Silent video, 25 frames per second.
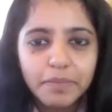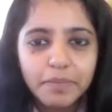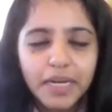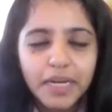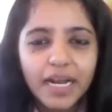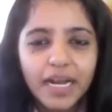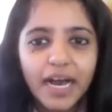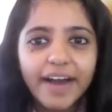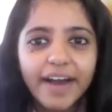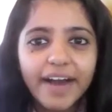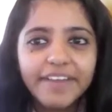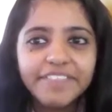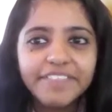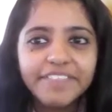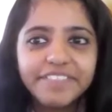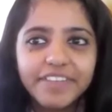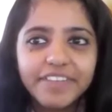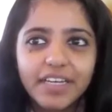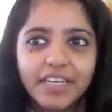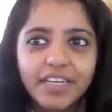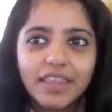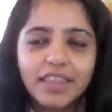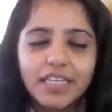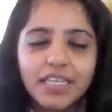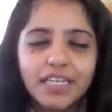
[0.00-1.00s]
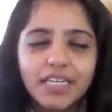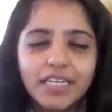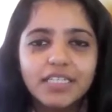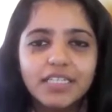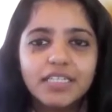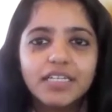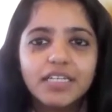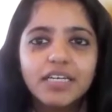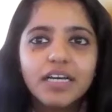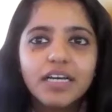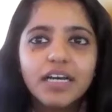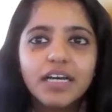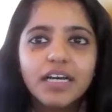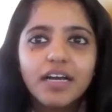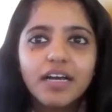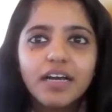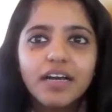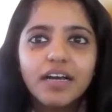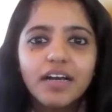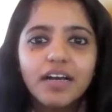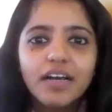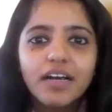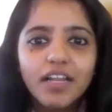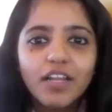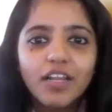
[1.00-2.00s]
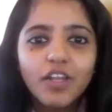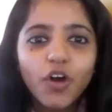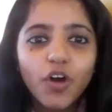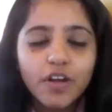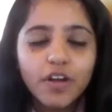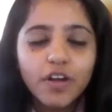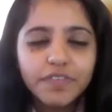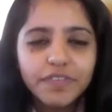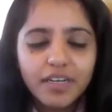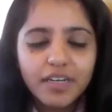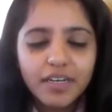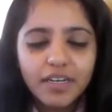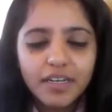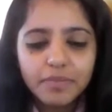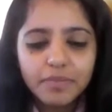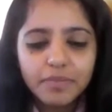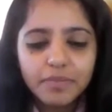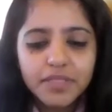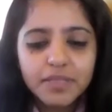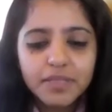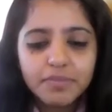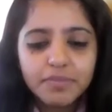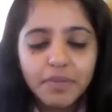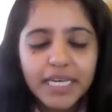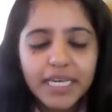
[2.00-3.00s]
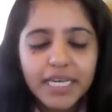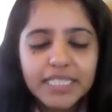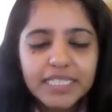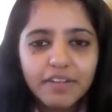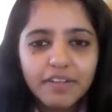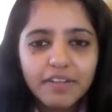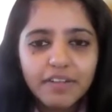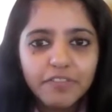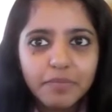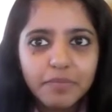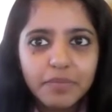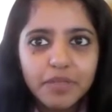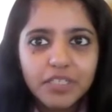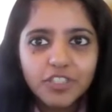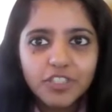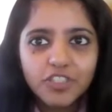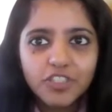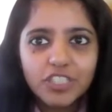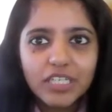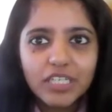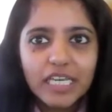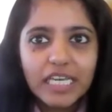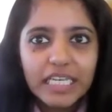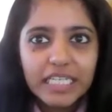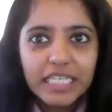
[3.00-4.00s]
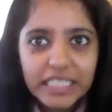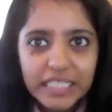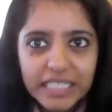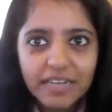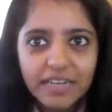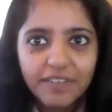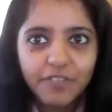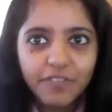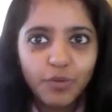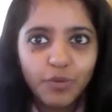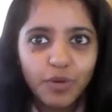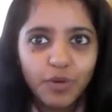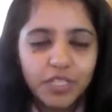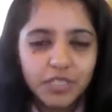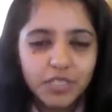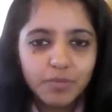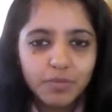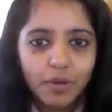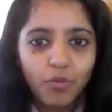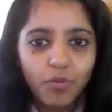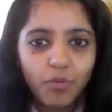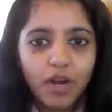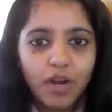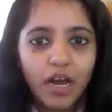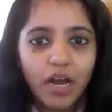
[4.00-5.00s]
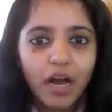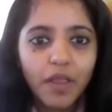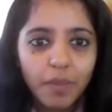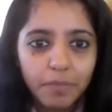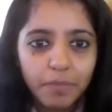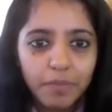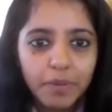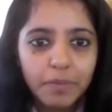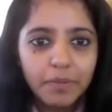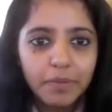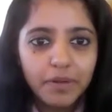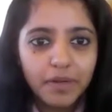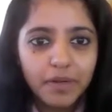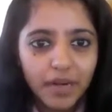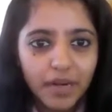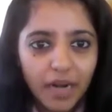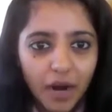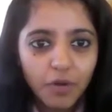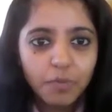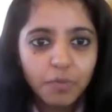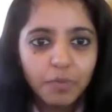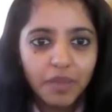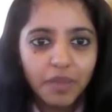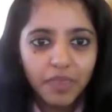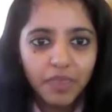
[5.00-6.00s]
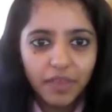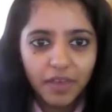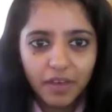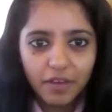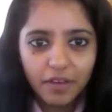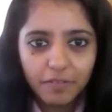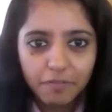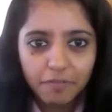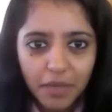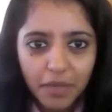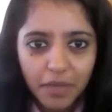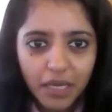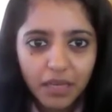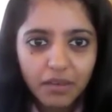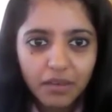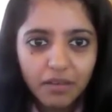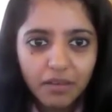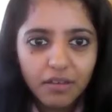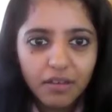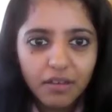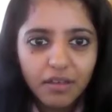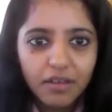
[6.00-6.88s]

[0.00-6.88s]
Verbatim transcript: But I find that a lot of times my self image is influenced by what other people around me think of me.